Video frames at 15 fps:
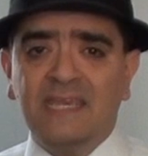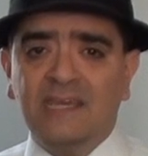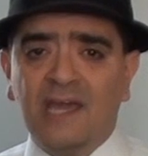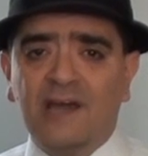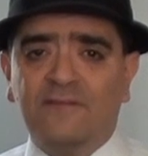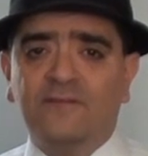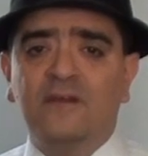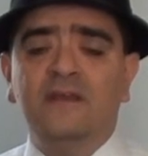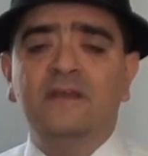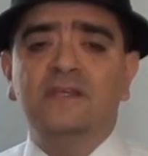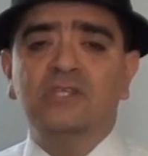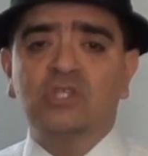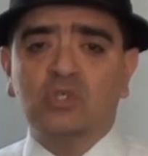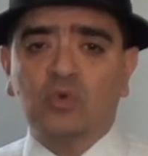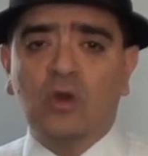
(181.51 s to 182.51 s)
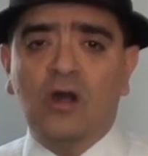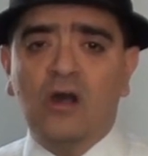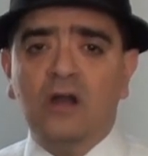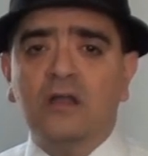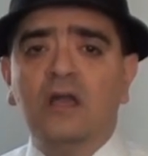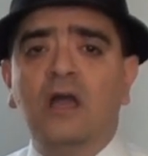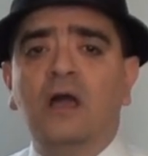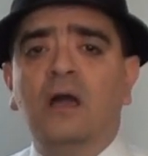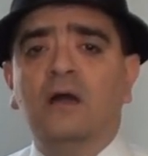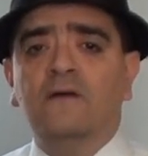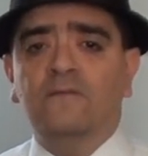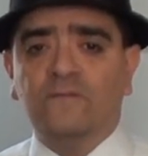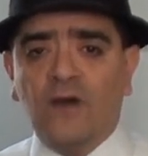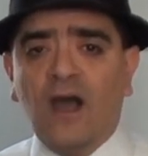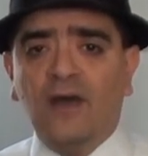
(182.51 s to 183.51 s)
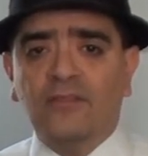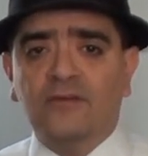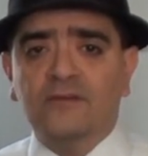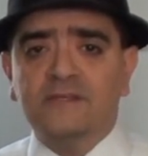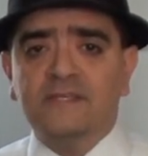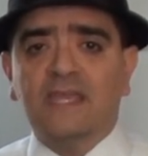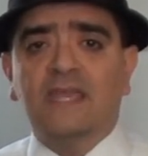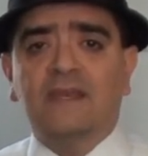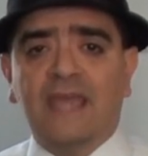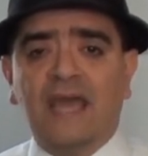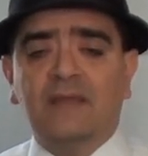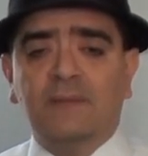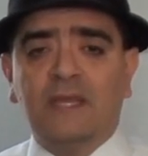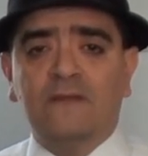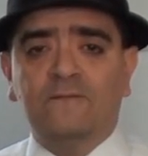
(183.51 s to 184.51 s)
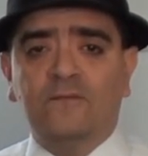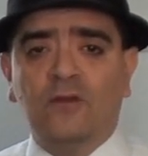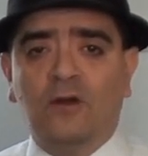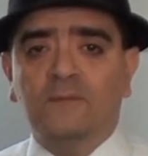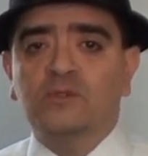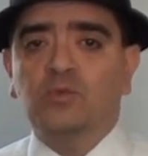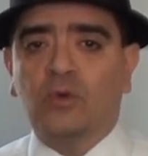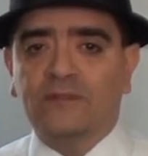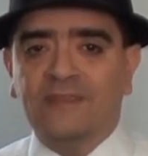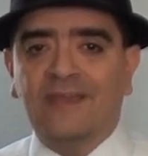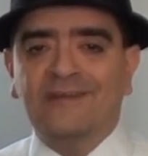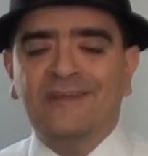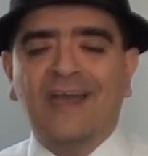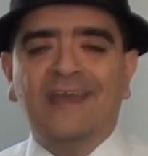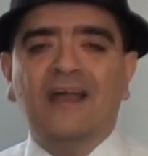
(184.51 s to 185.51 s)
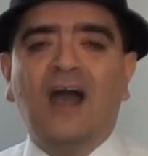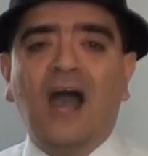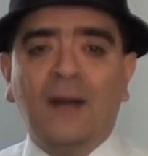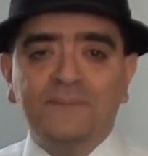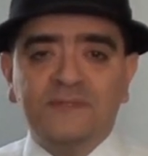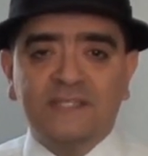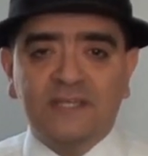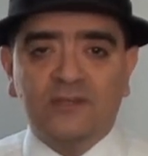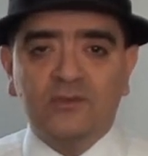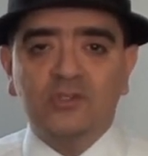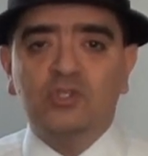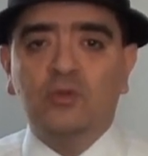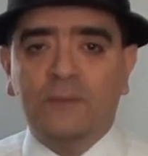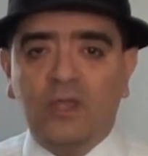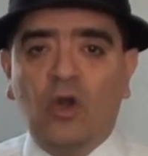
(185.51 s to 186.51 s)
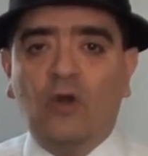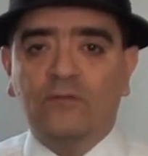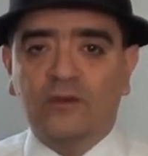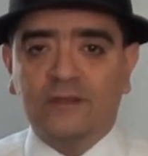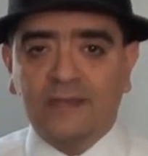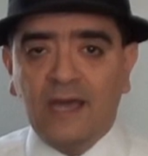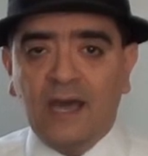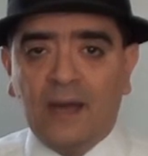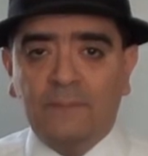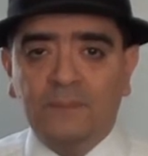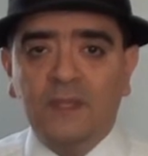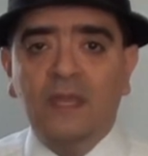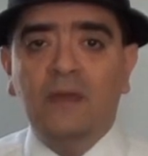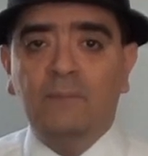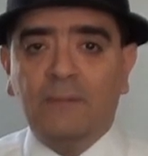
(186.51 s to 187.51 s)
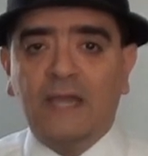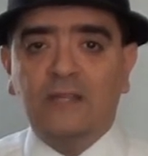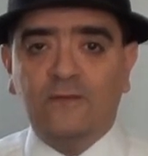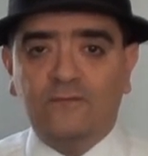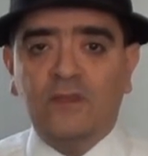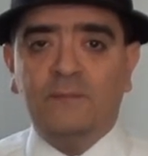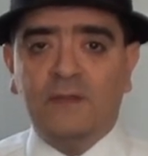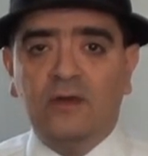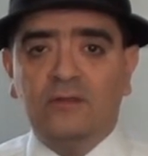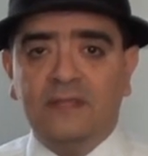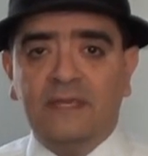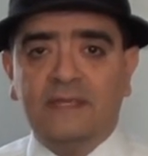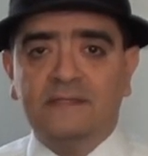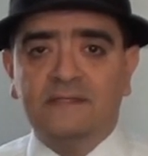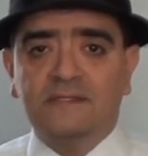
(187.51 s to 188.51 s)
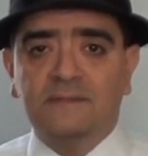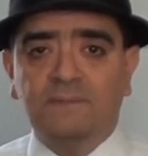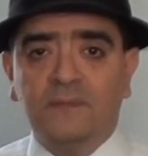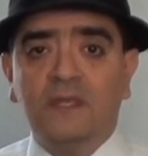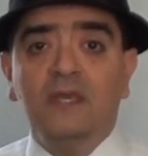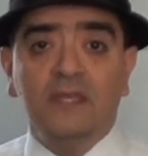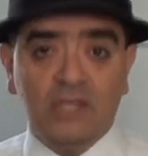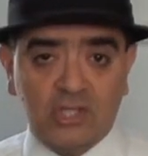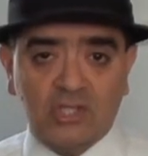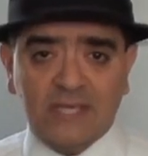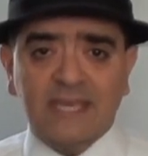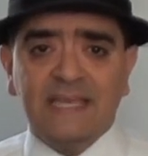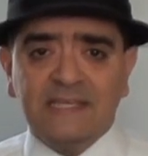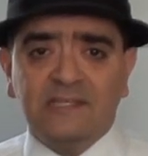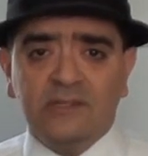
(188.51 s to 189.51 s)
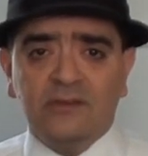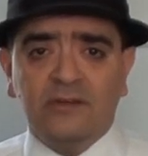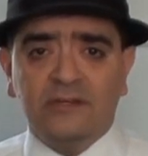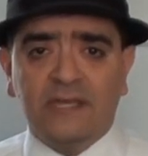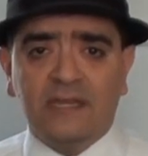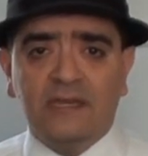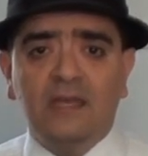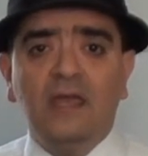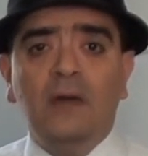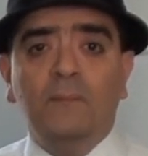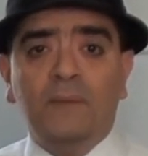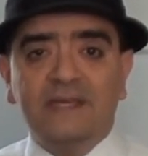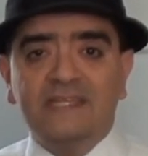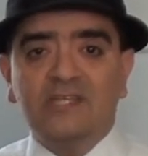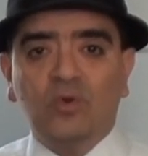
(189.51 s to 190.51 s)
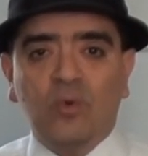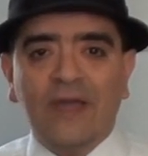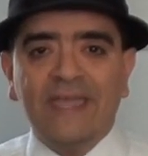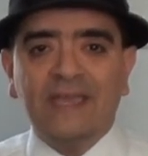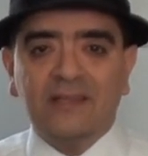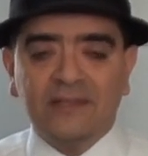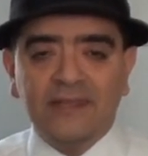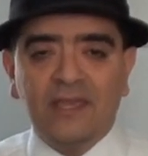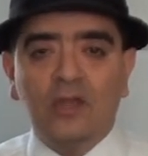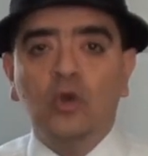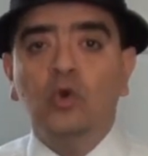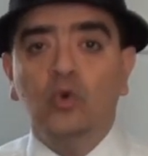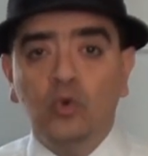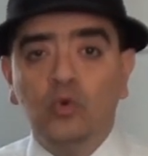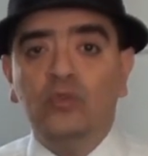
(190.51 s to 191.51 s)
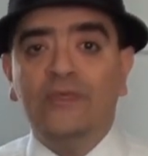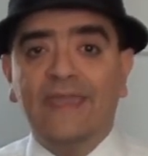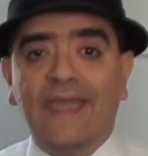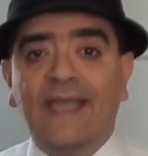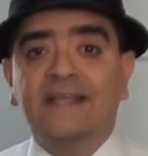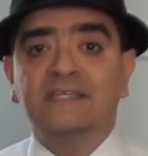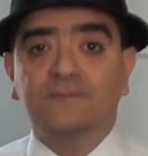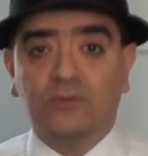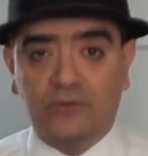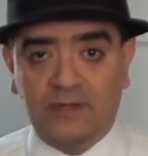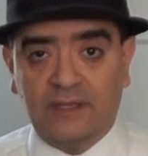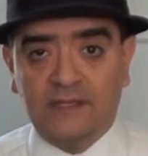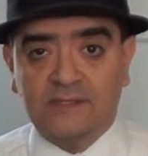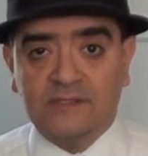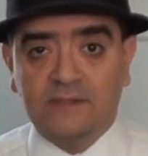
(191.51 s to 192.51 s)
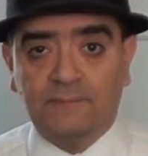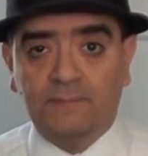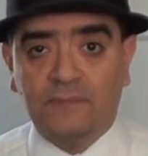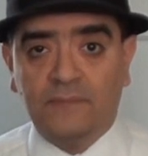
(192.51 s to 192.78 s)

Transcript: enough strong fathers in animated films when they're not obstacles to be overcome by the female leads. She is learning, but it's quite clear who the expert is,